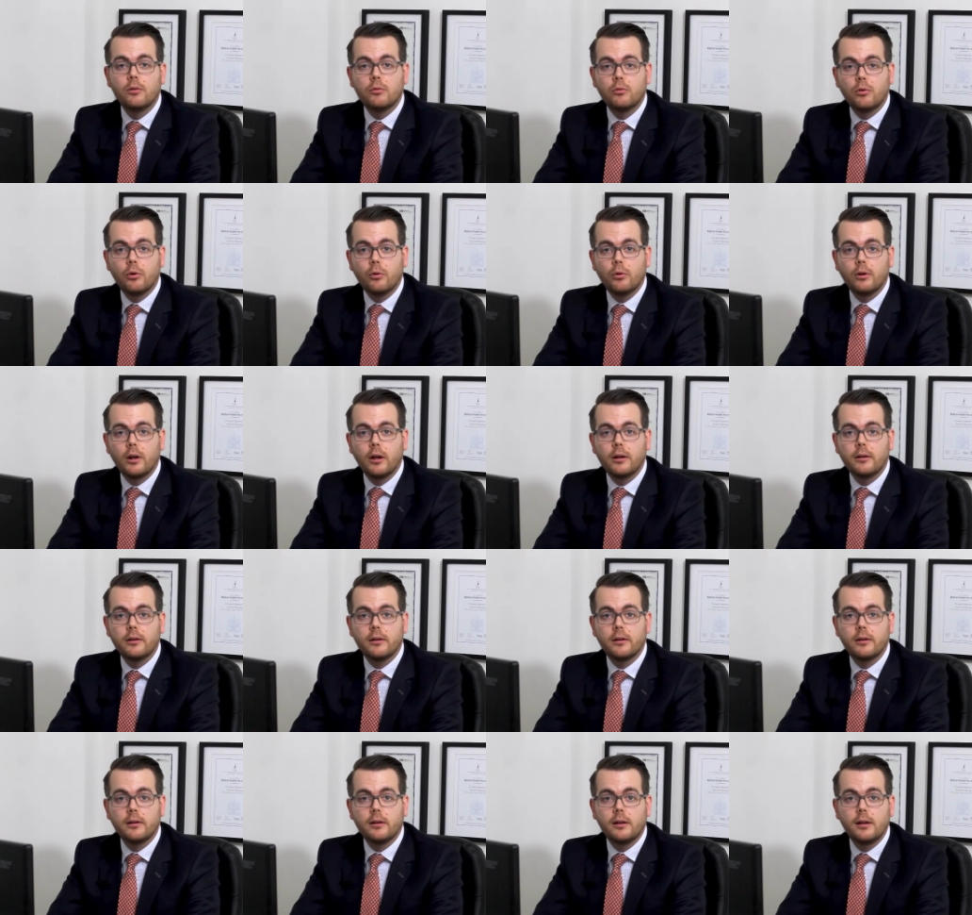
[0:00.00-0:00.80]
Royal
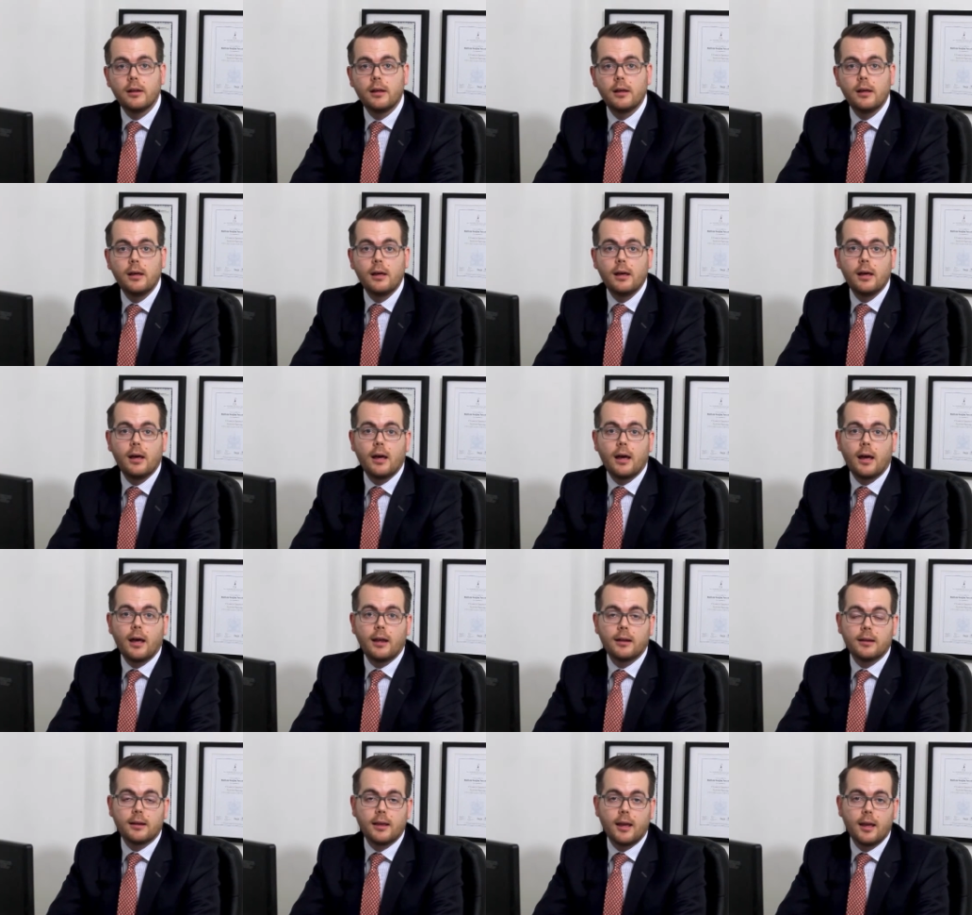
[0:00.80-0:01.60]
London
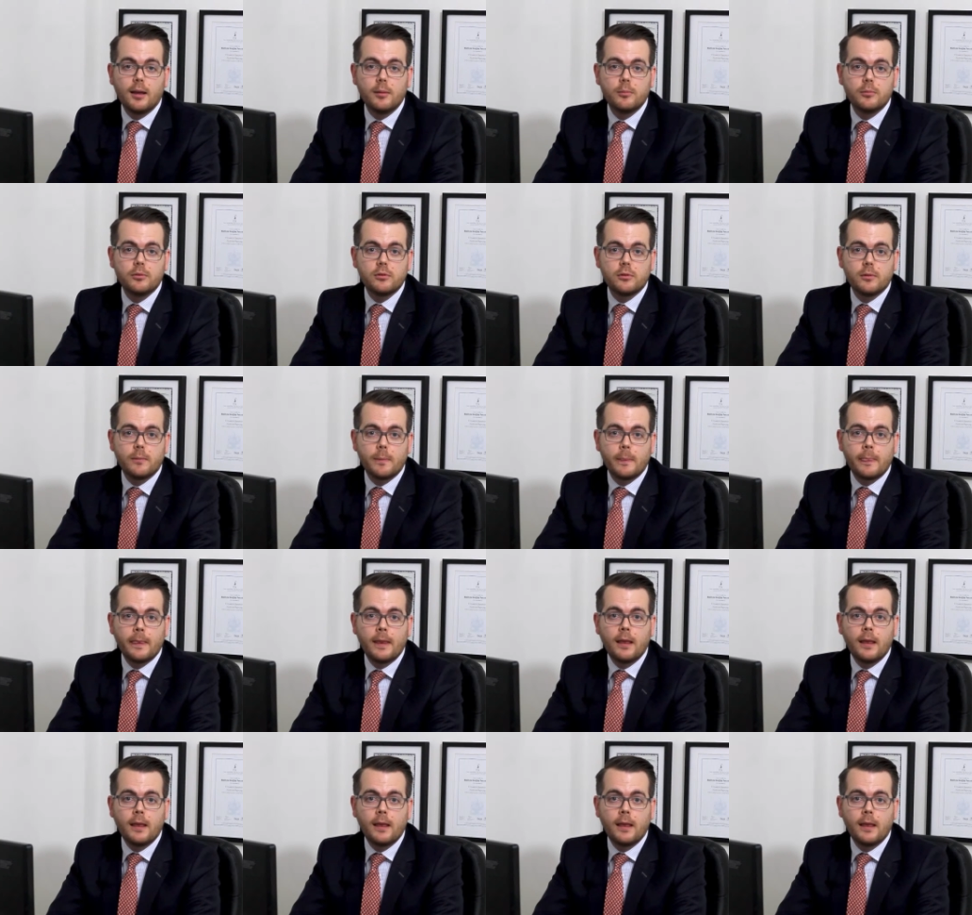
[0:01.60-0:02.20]
and Keynes,